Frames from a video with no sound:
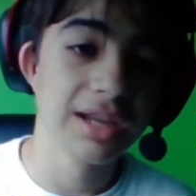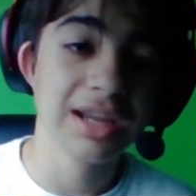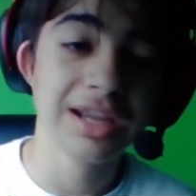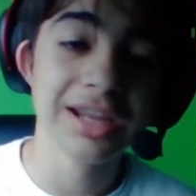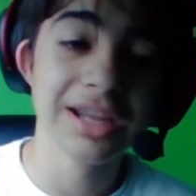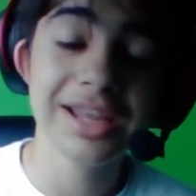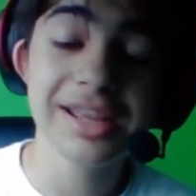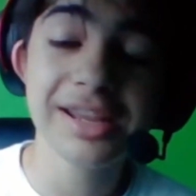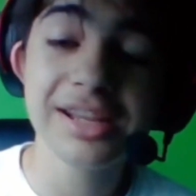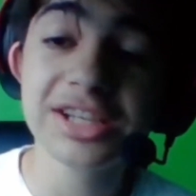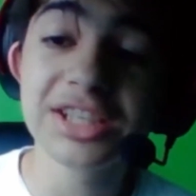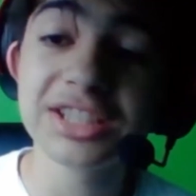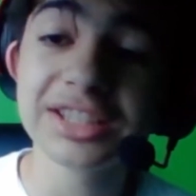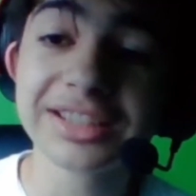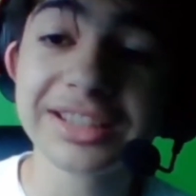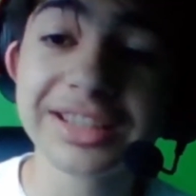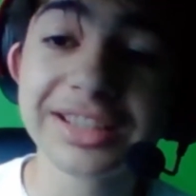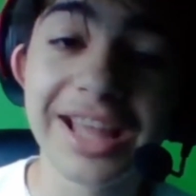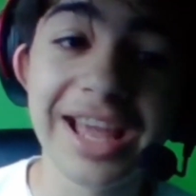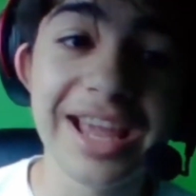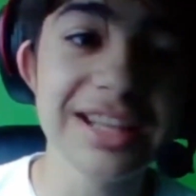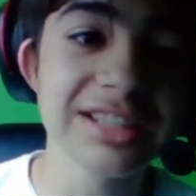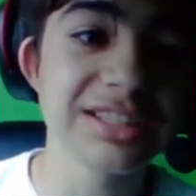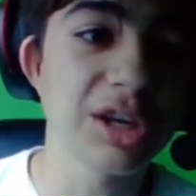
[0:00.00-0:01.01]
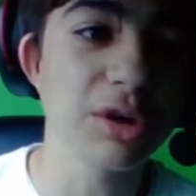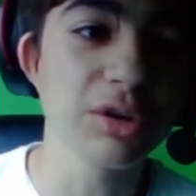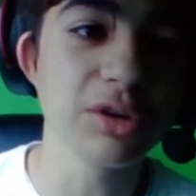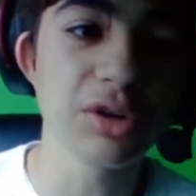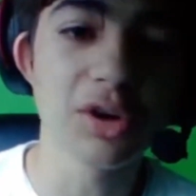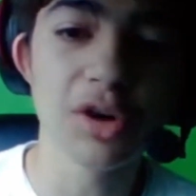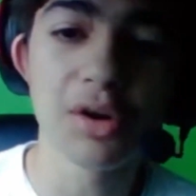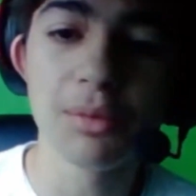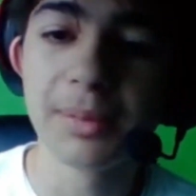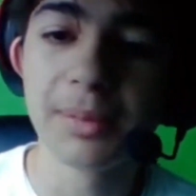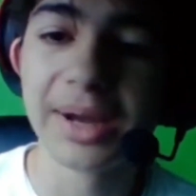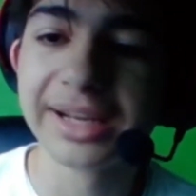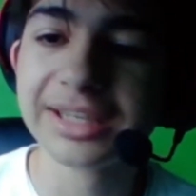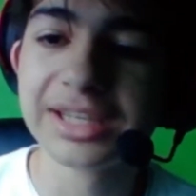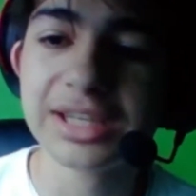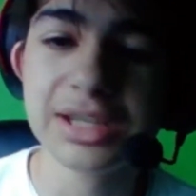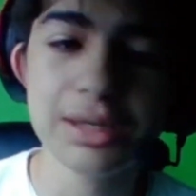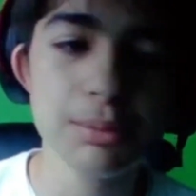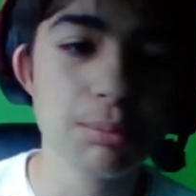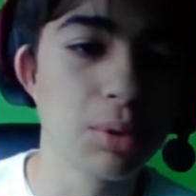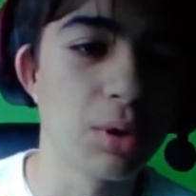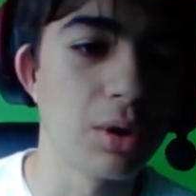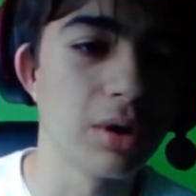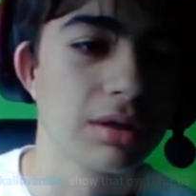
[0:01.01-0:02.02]
He just laid down on my
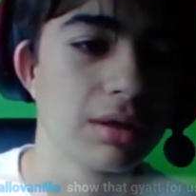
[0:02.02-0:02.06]
keyboard.